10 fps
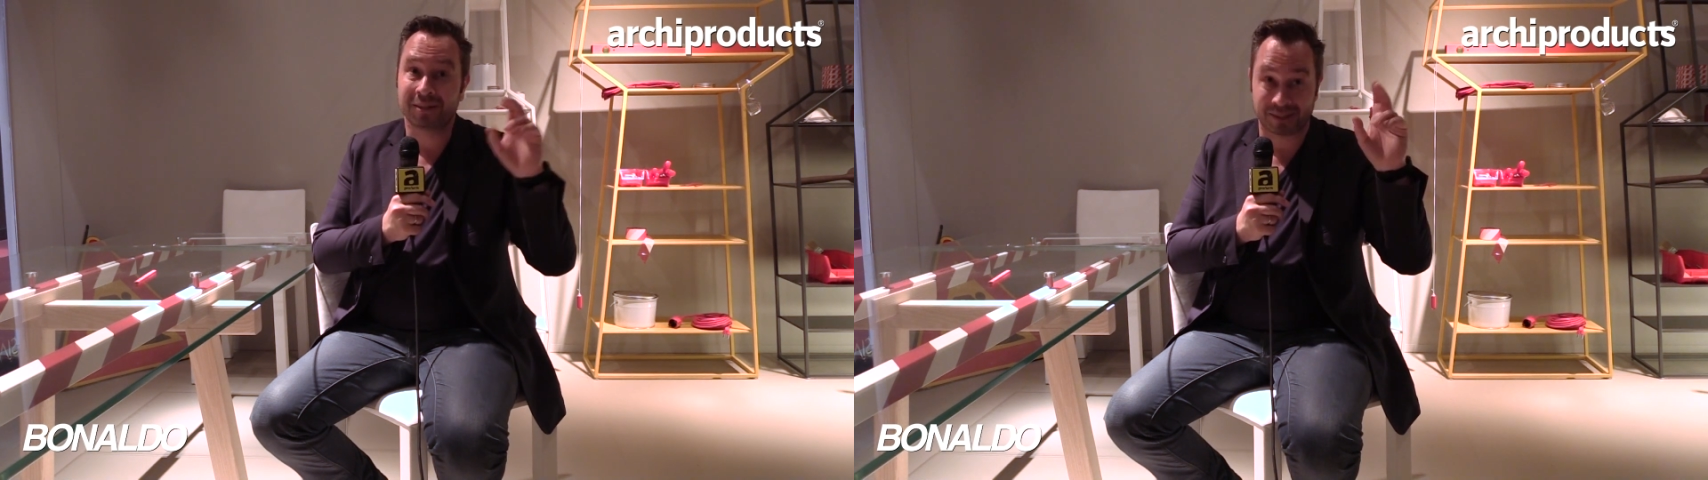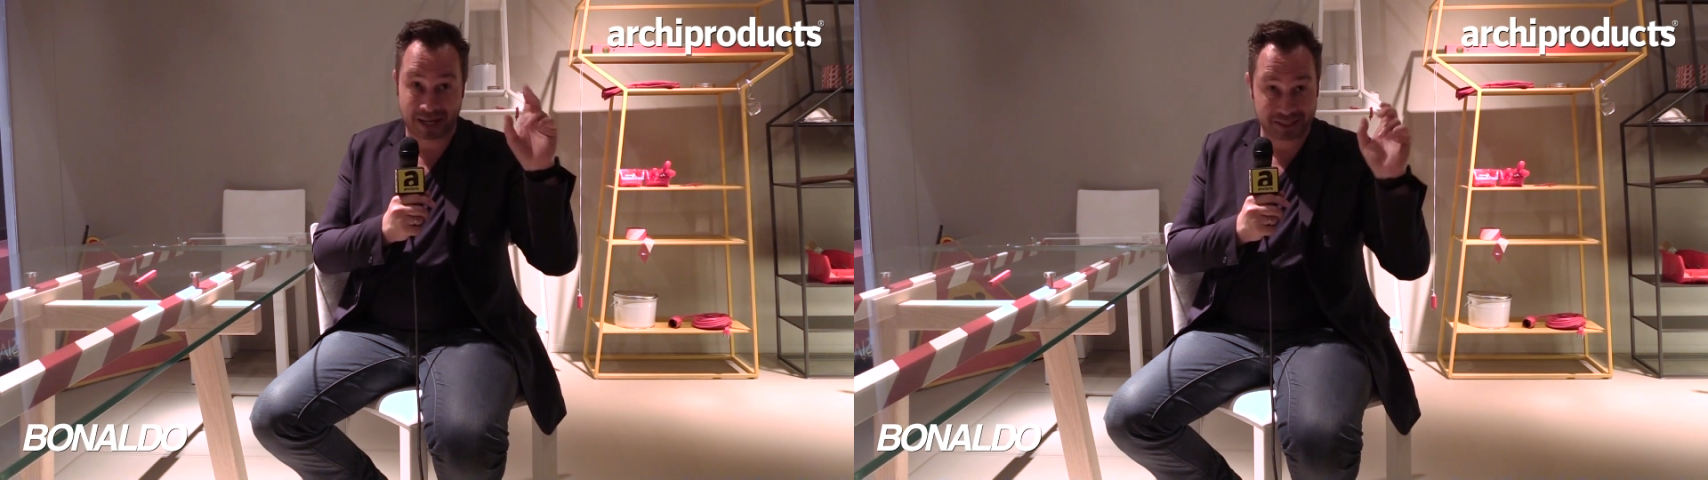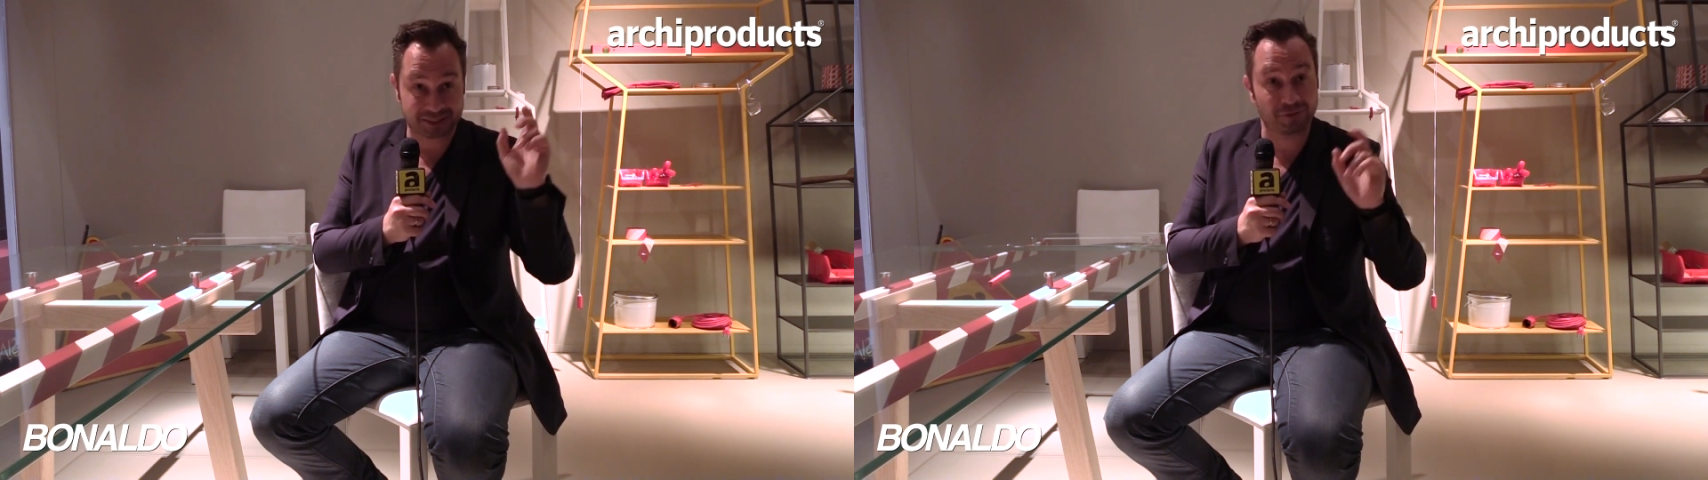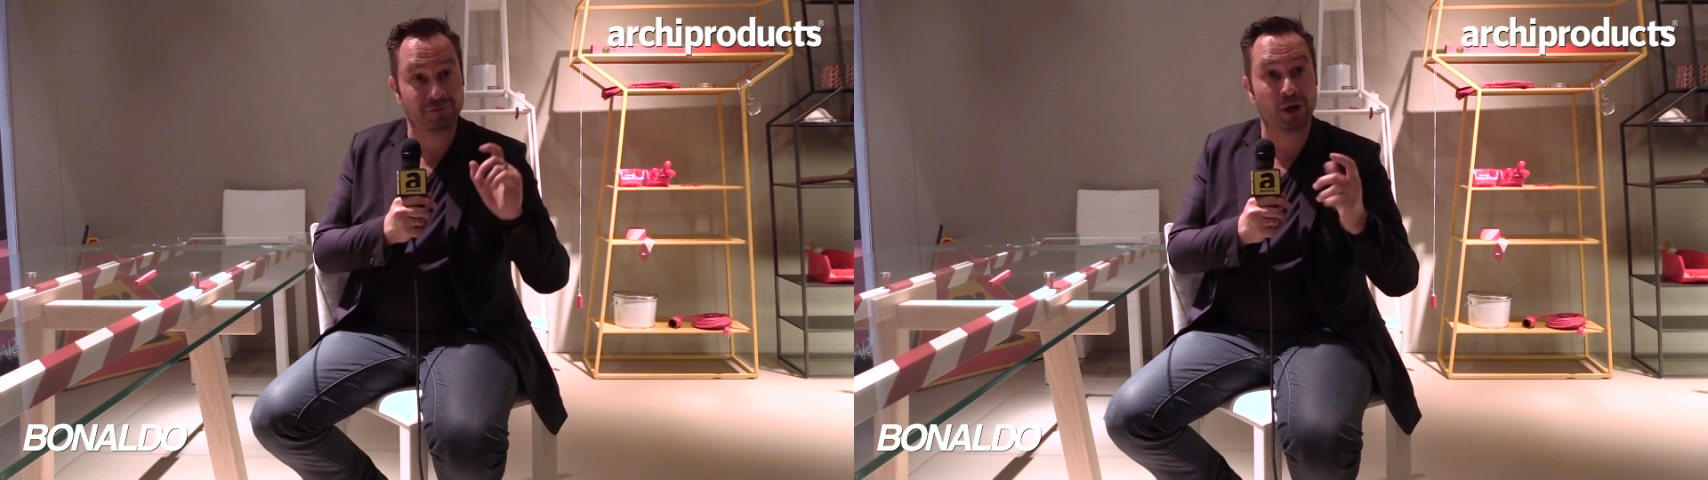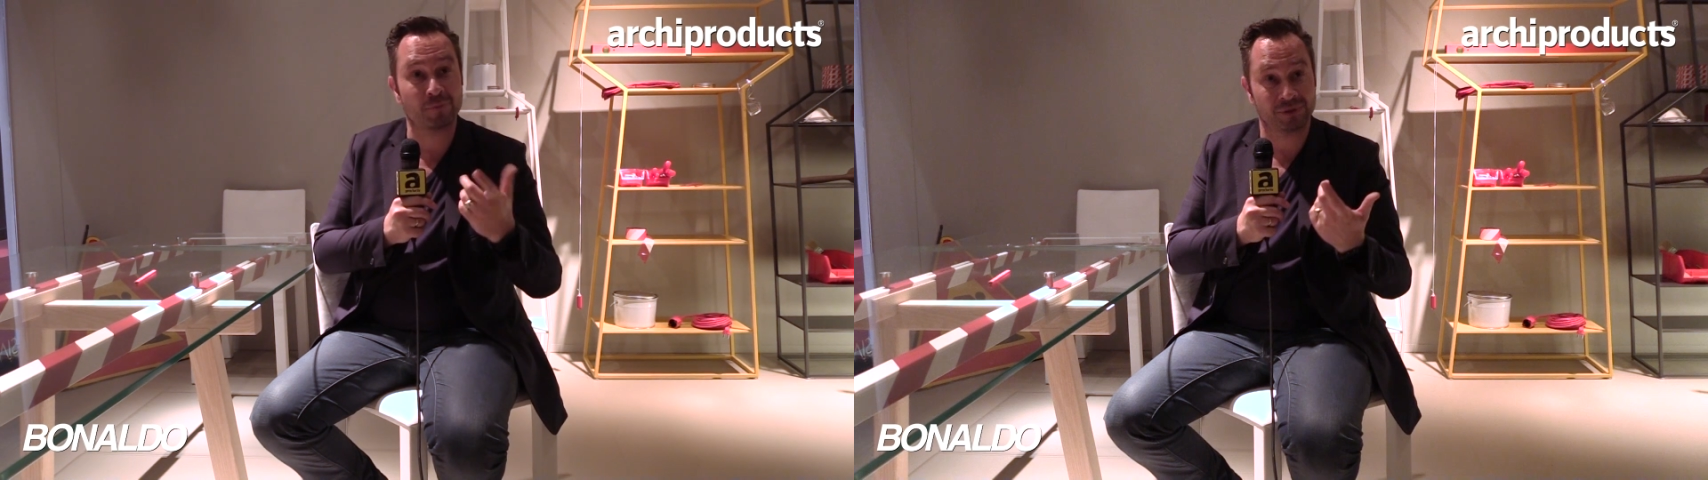nice
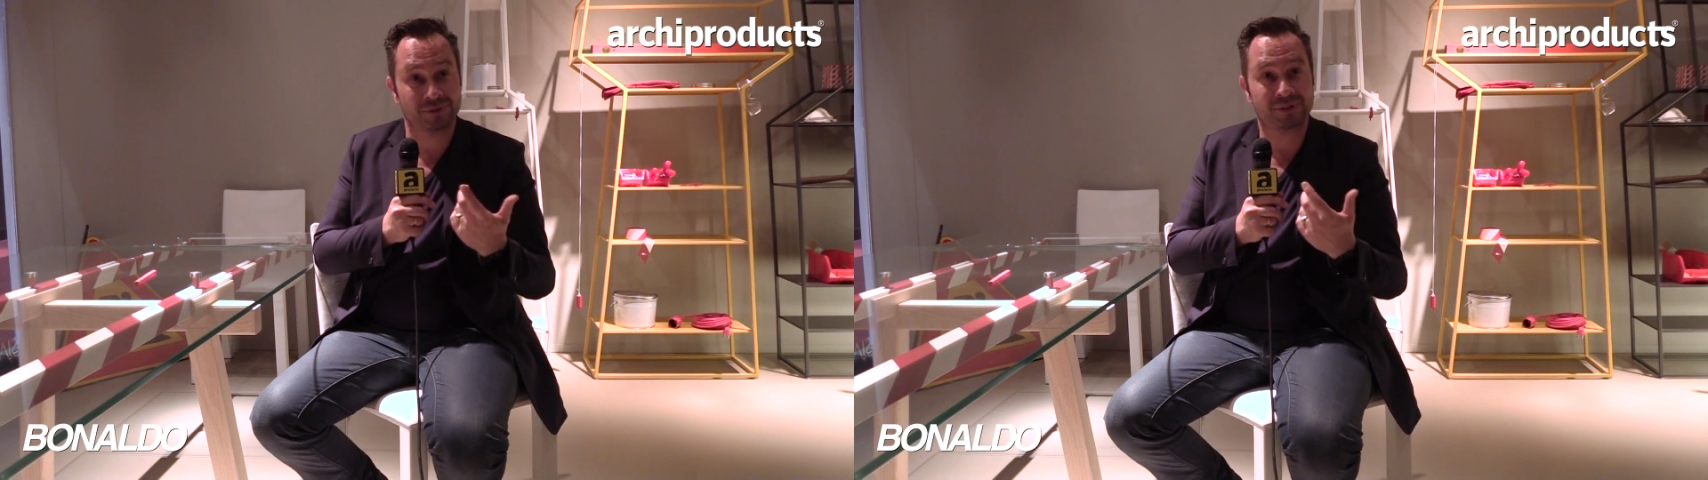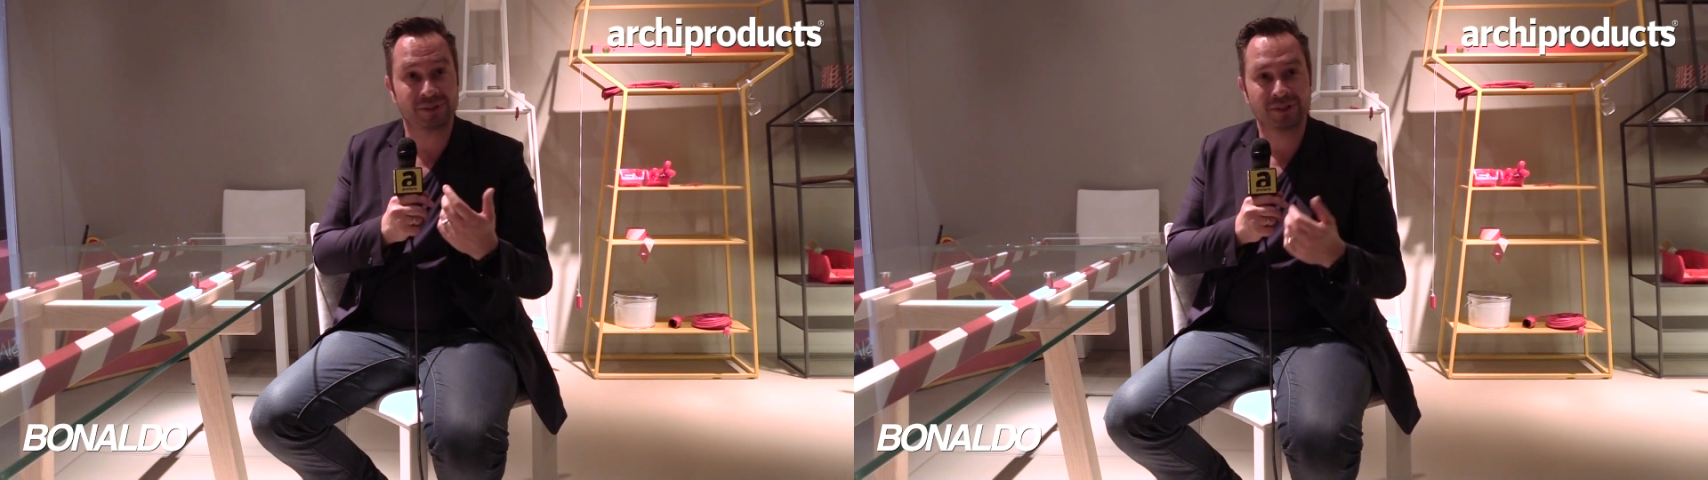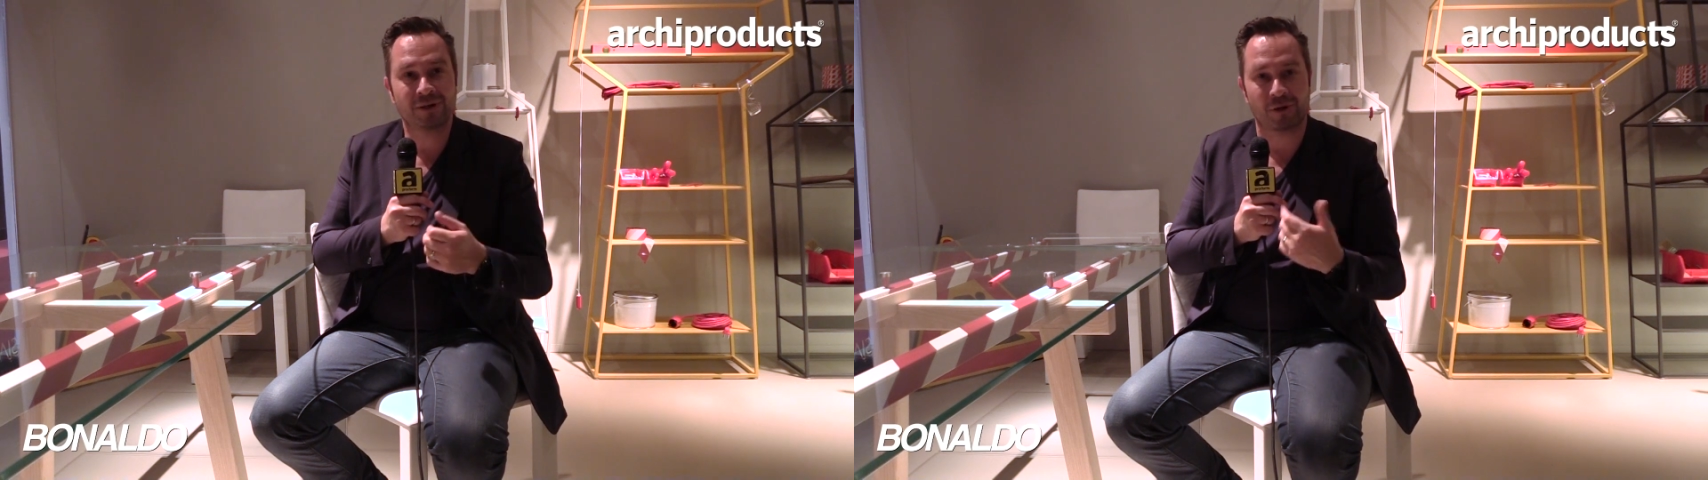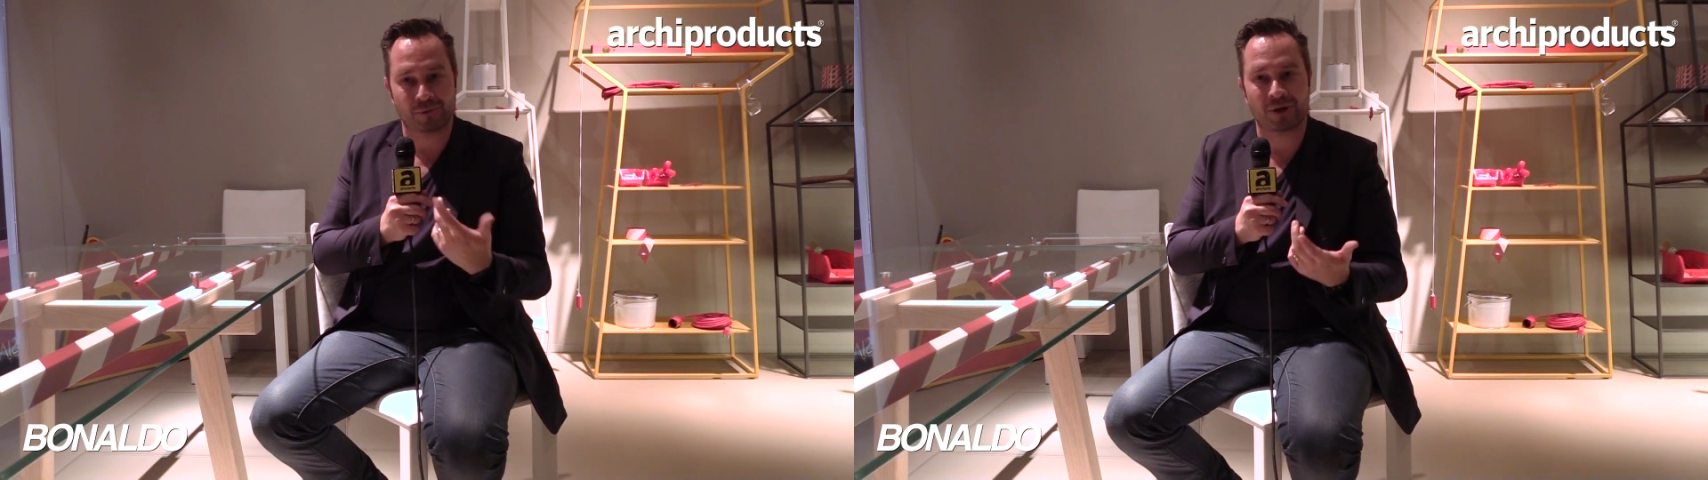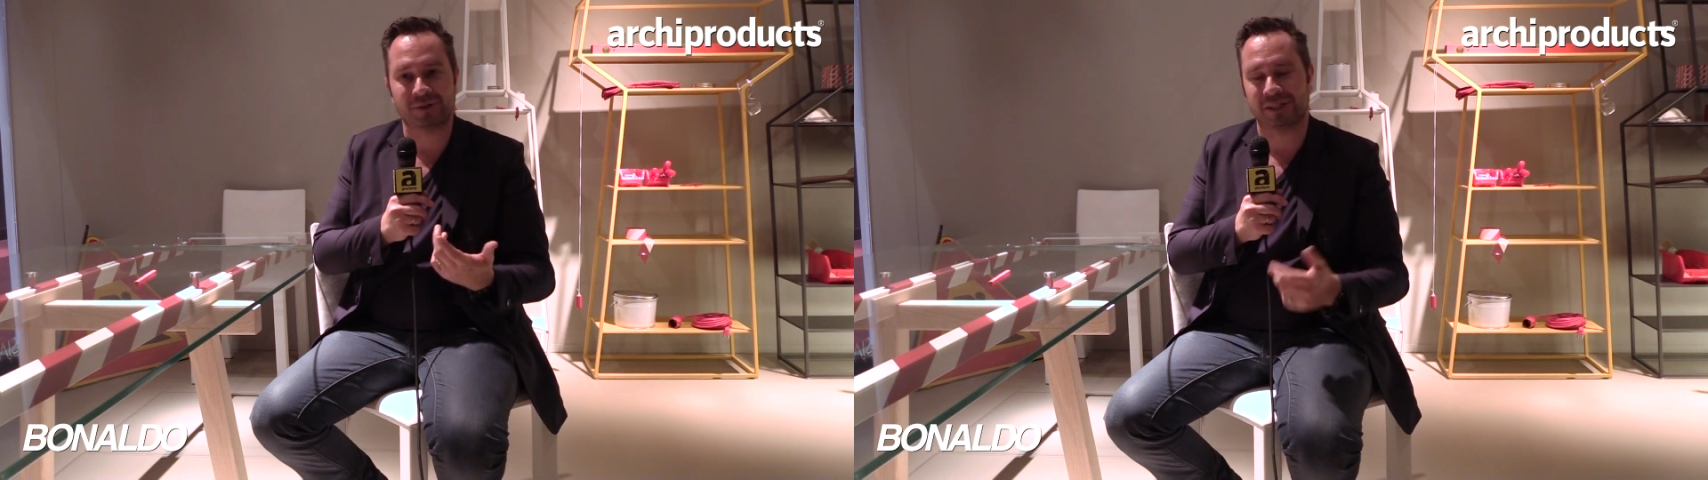environment
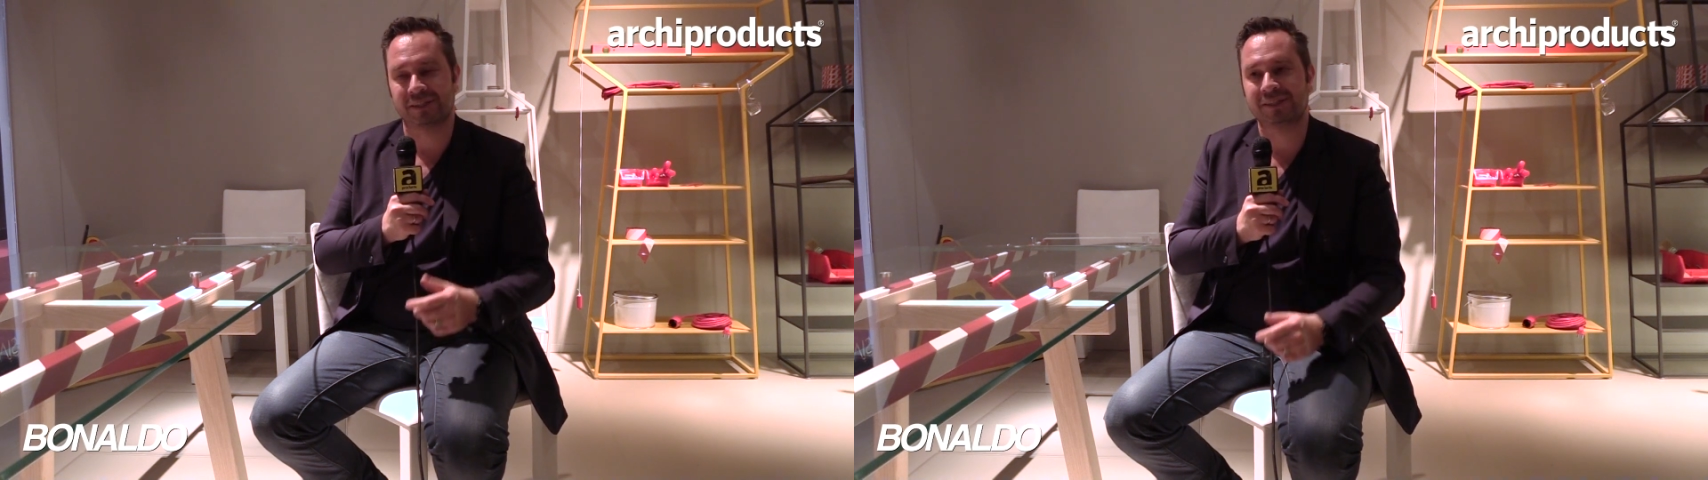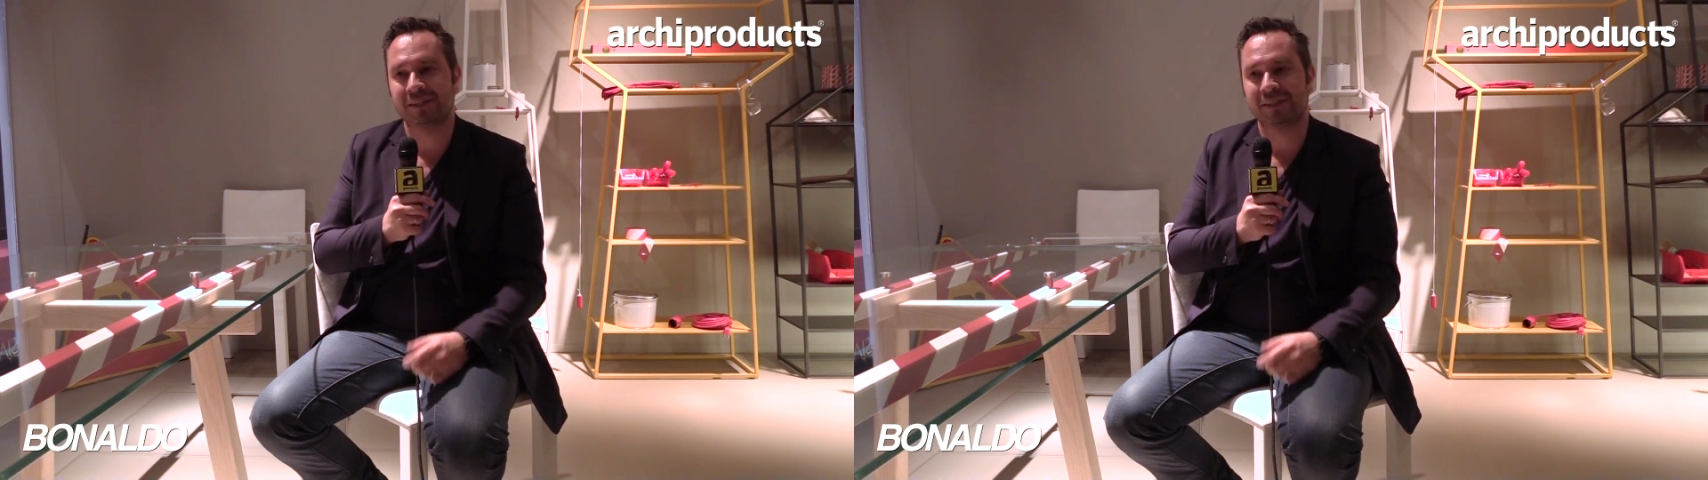around it.